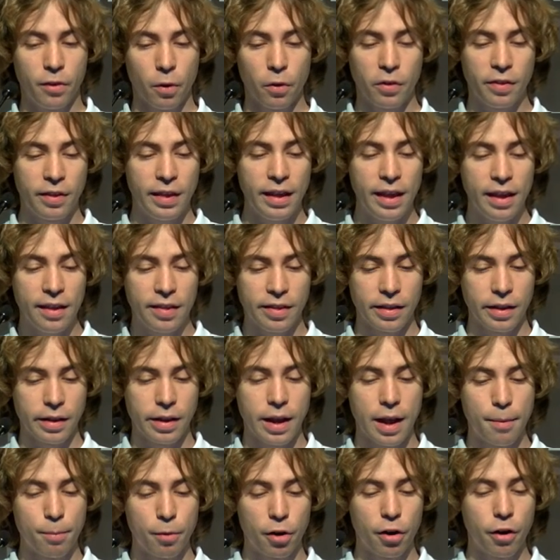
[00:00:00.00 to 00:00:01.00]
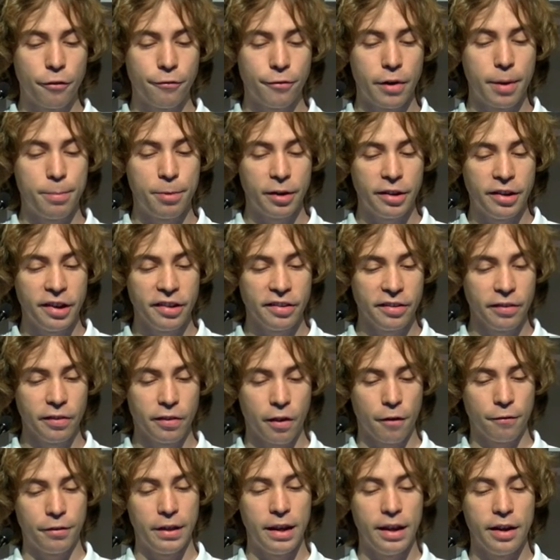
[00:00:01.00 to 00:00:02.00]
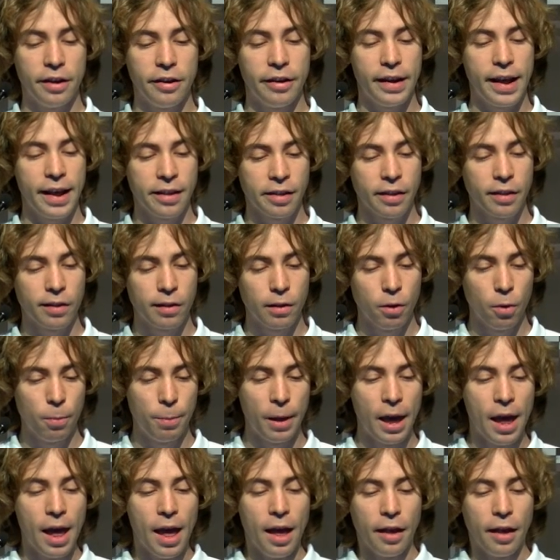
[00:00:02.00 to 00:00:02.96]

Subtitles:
So C is the number of repetitions of the inner access loop.